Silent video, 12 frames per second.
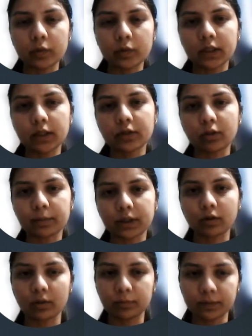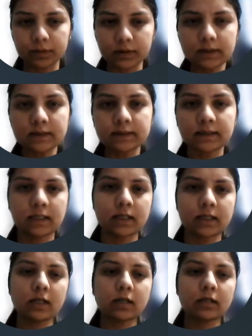the atomic orbitals.
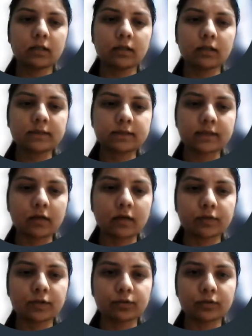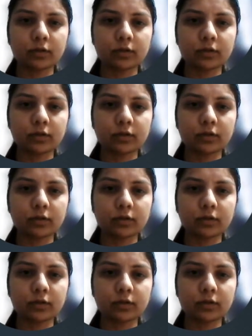Let's delve into the